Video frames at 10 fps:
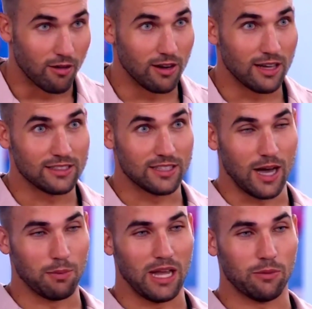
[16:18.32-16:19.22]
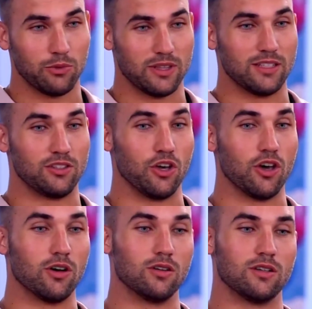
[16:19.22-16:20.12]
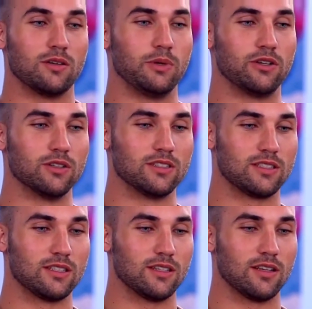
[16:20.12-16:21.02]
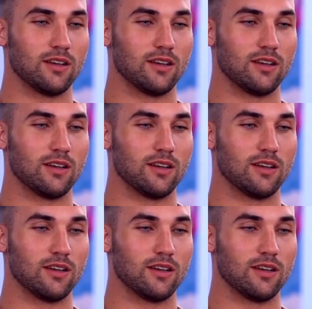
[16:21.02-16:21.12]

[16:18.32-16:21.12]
saying all of those beautiful, you know, things,